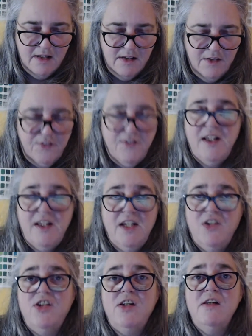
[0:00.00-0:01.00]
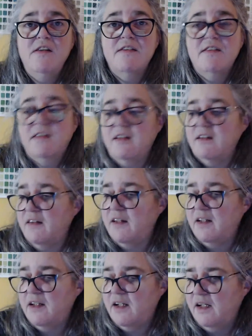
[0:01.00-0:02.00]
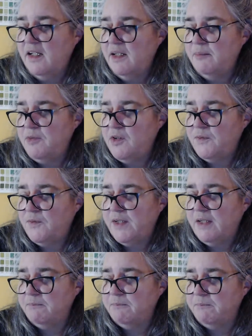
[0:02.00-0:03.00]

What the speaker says: finishes that I am doing.